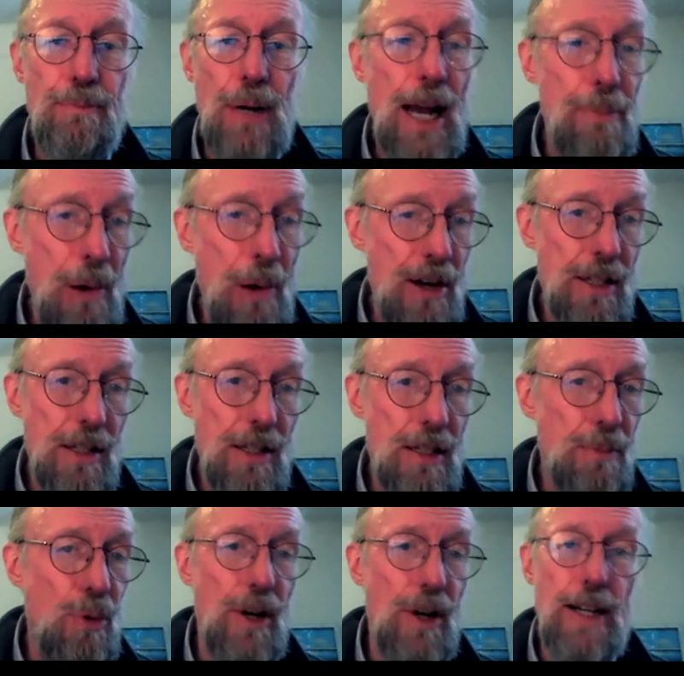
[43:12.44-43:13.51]
bipartisan
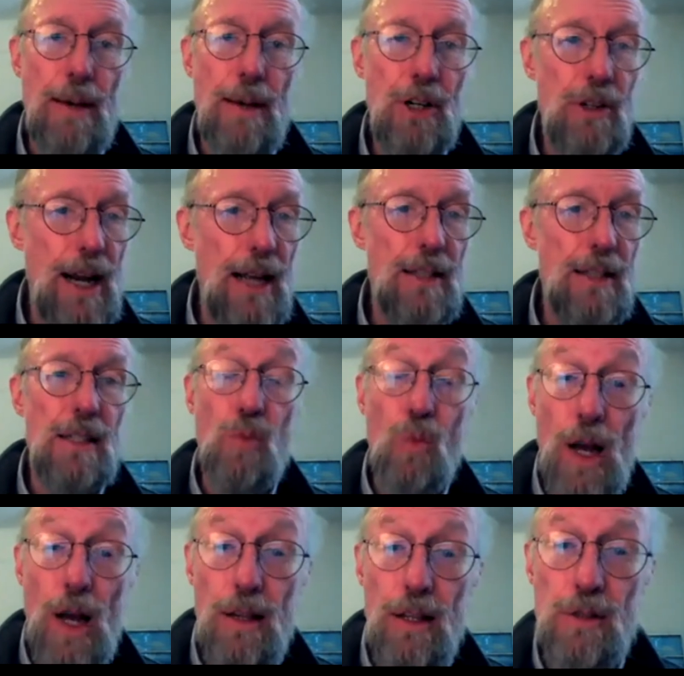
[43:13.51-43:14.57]
support, Democrats as
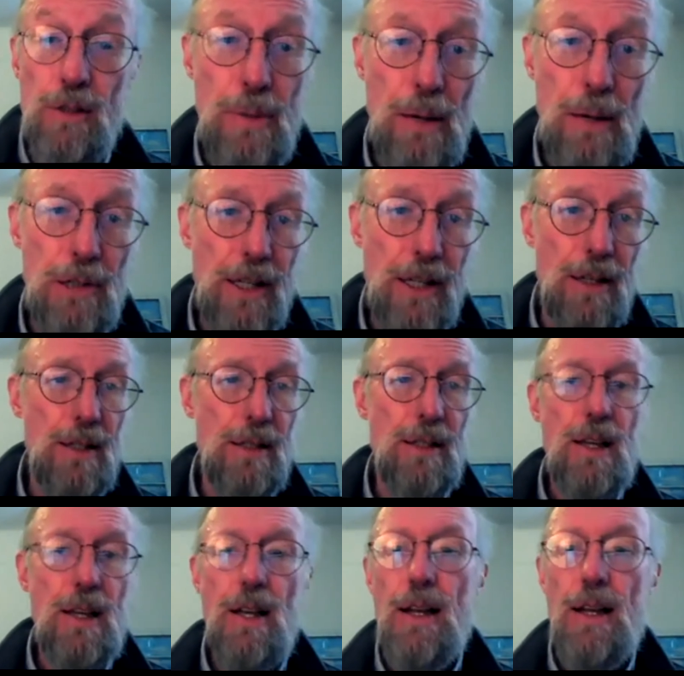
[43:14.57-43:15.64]
well as Republicans.
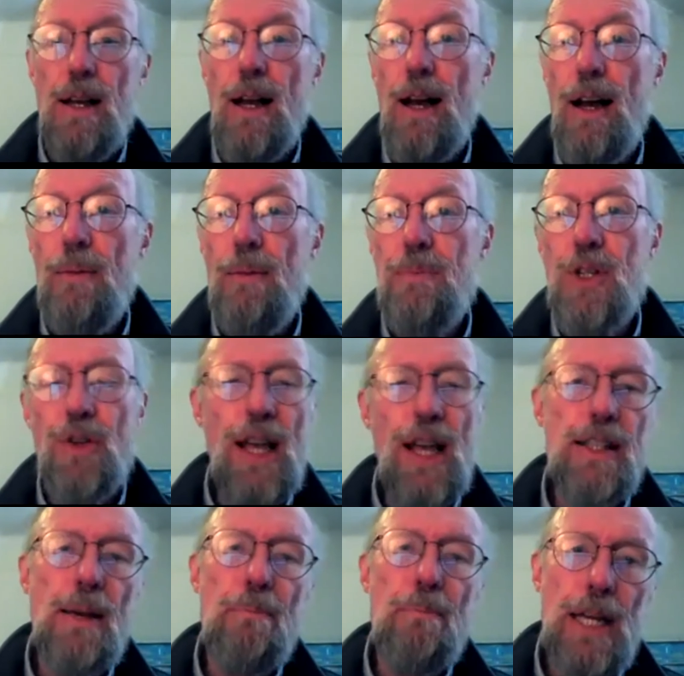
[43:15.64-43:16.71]
So
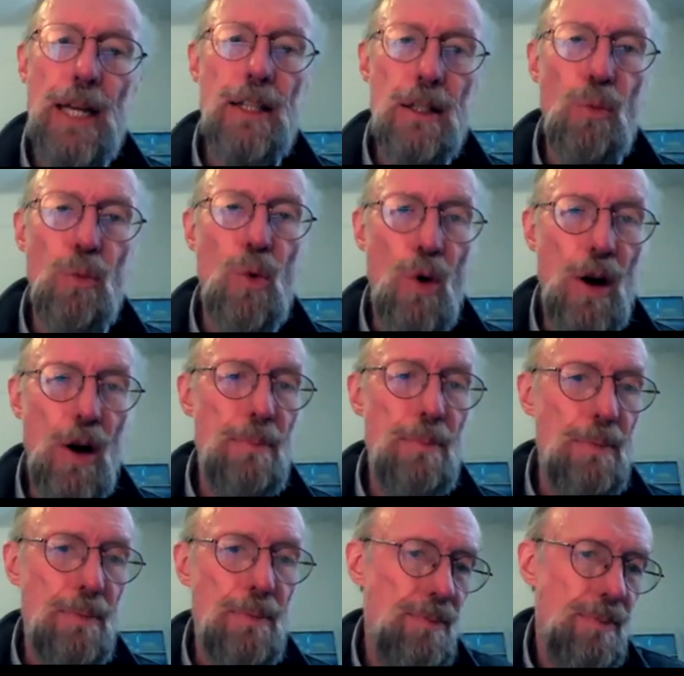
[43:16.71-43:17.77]
that's the
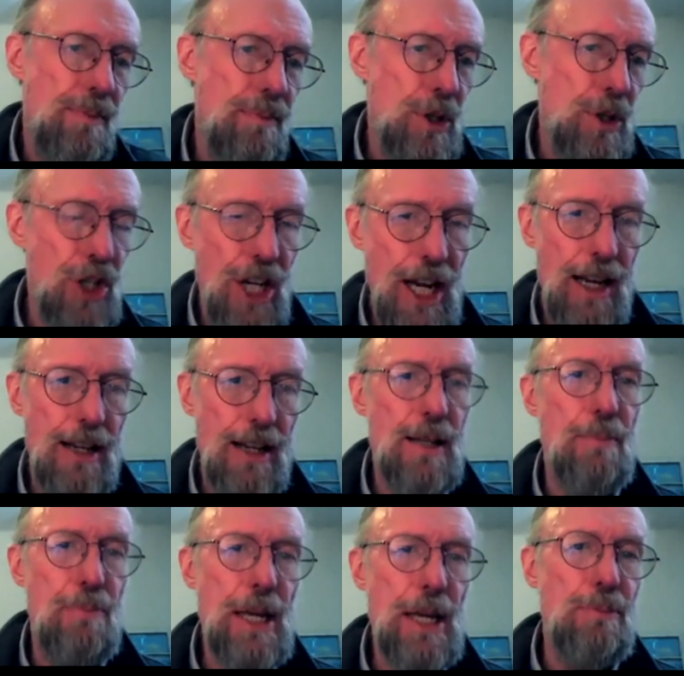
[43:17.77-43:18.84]
war machine is
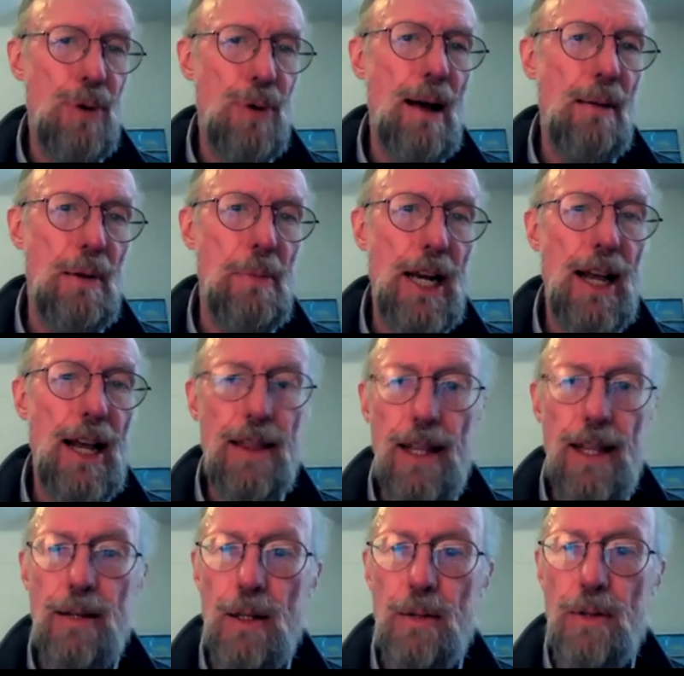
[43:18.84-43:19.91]
a big problem. And I
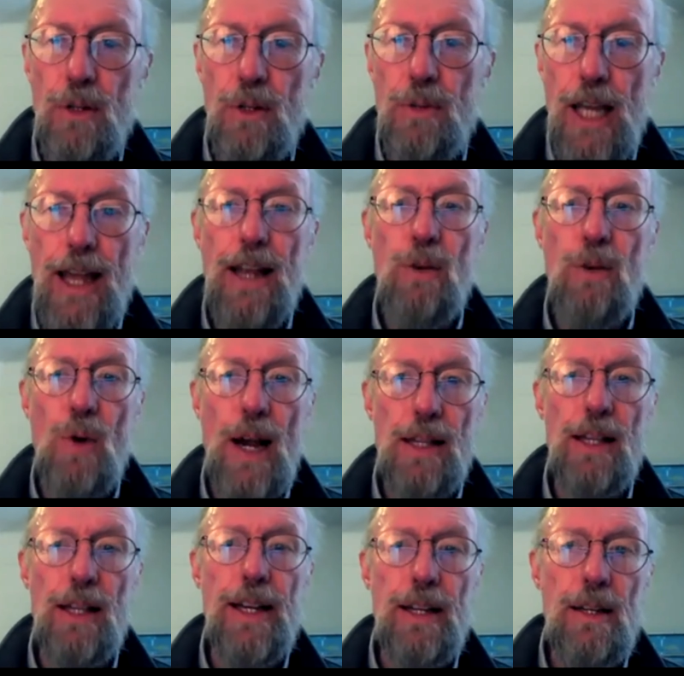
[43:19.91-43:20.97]
think King
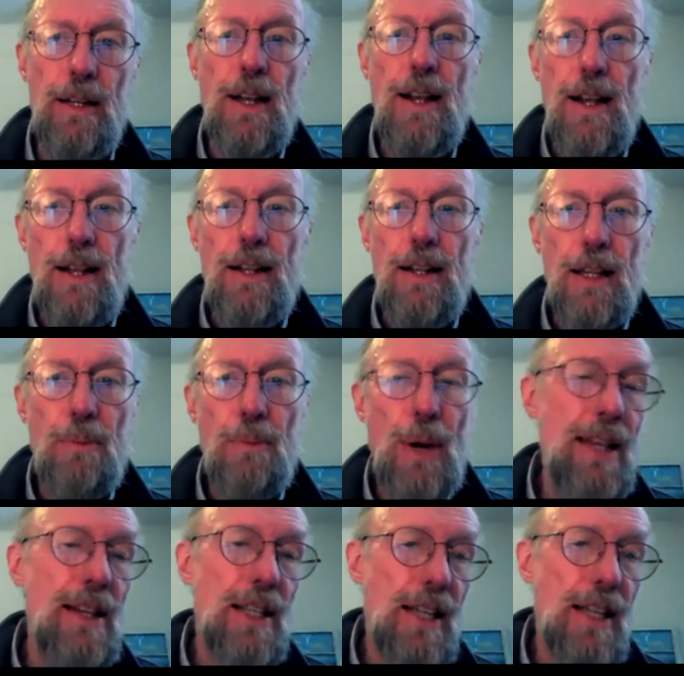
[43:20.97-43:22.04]
rightly, and the
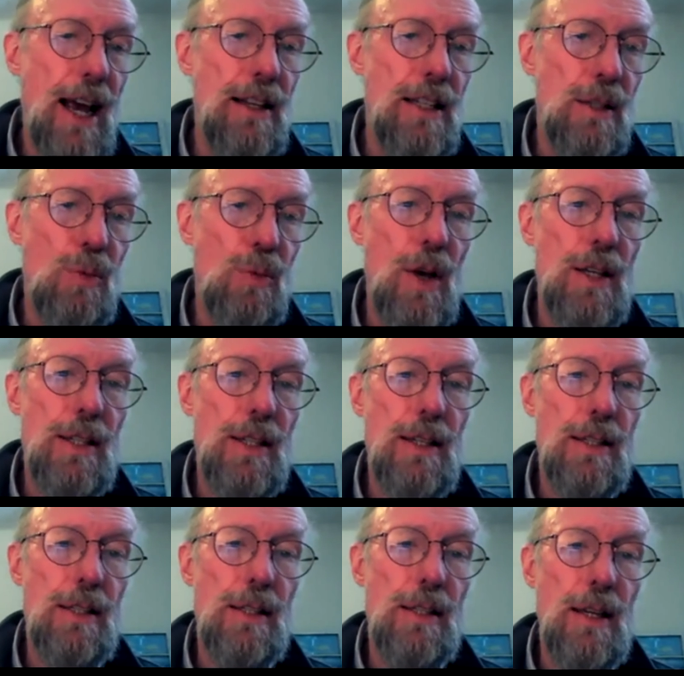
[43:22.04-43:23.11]
Breaking the Silence was
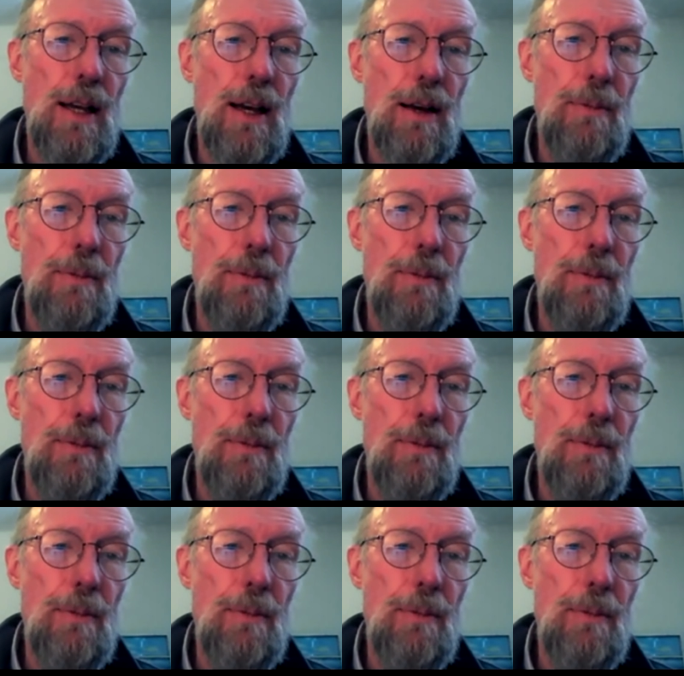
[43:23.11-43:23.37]
his